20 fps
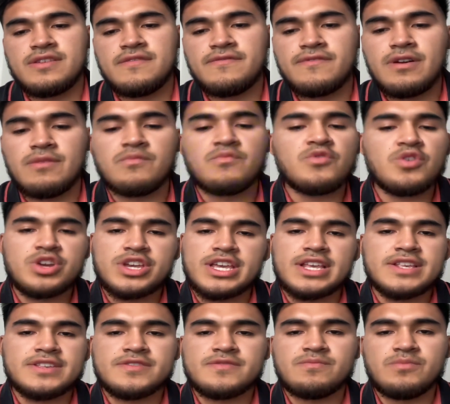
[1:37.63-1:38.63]
from
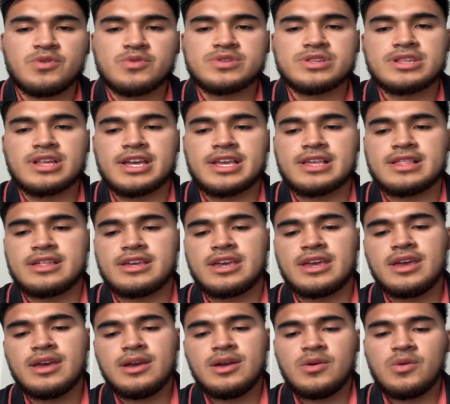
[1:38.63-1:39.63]
rookies most likely
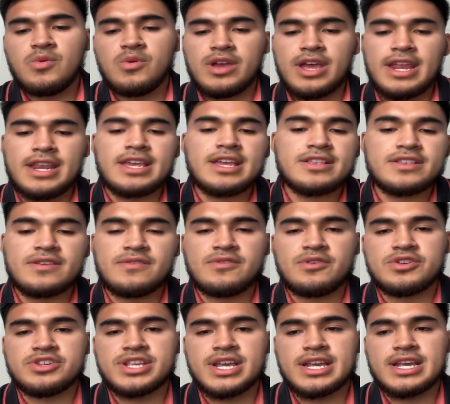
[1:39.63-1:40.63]
heading into
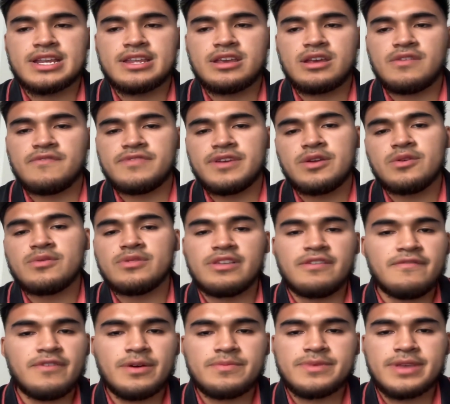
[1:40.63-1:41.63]
their second year if they don't
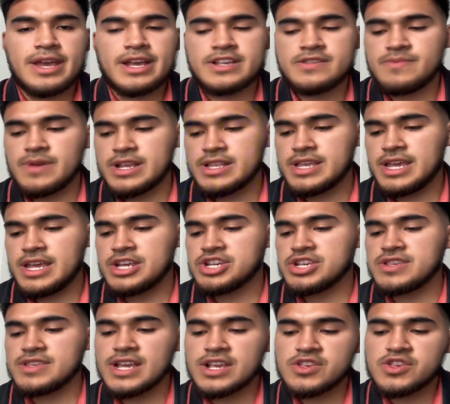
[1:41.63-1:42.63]
live up to
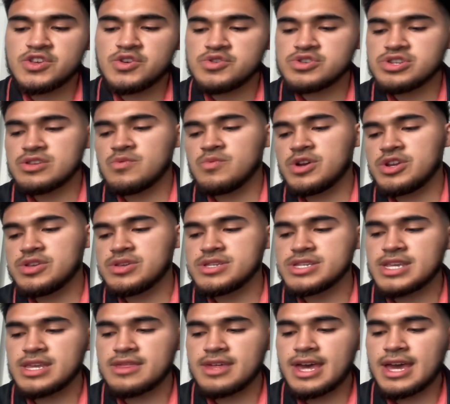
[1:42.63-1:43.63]
expectations. That's usually where you
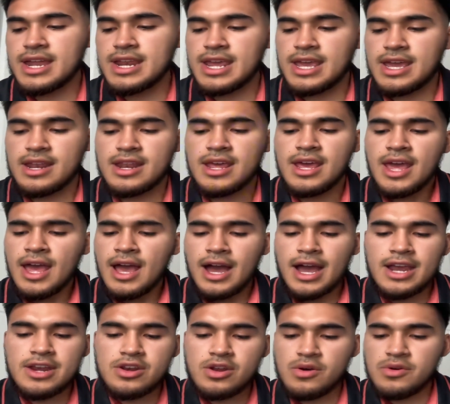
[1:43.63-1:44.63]
see that, and
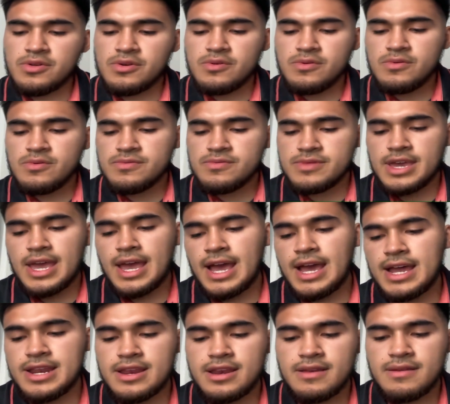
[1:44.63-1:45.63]
I know they
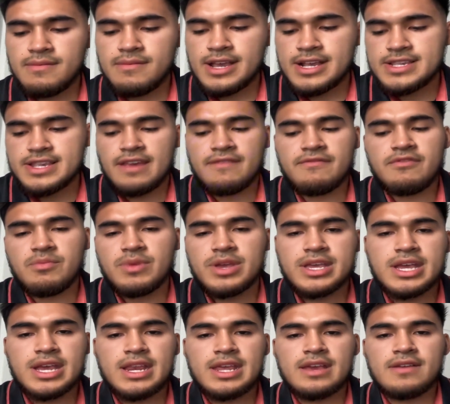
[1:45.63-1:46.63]
added Xavier
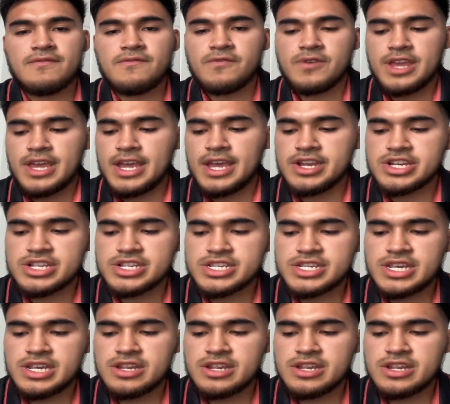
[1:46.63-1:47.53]
McKinney in free agency